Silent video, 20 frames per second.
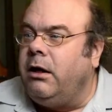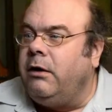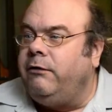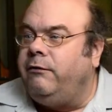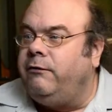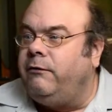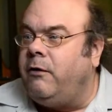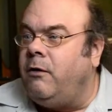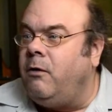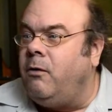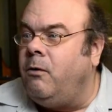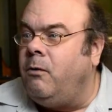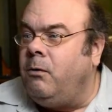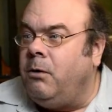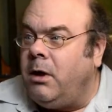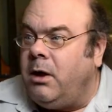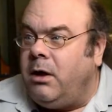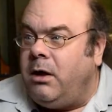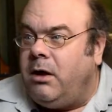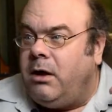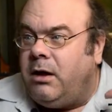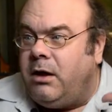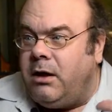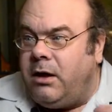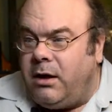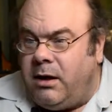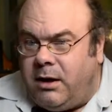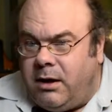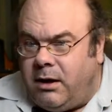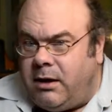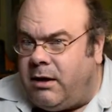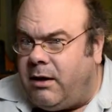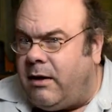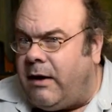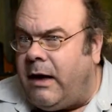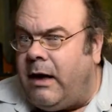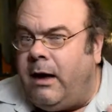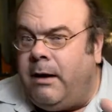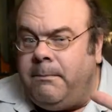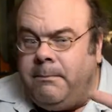So
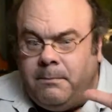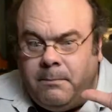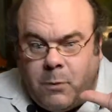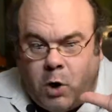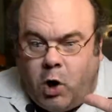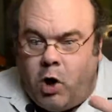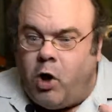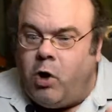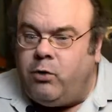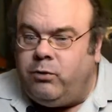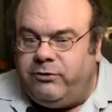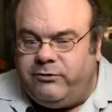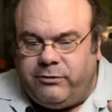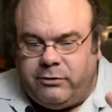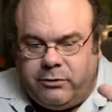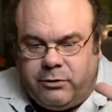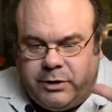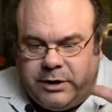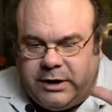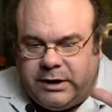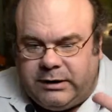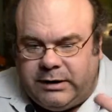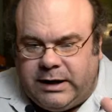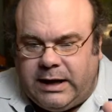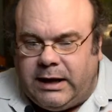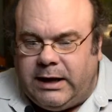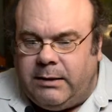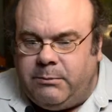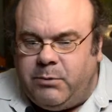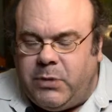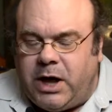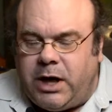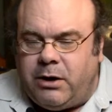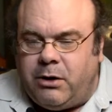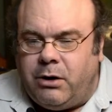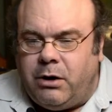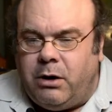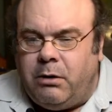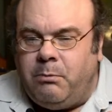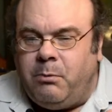I'm always learning and getting better,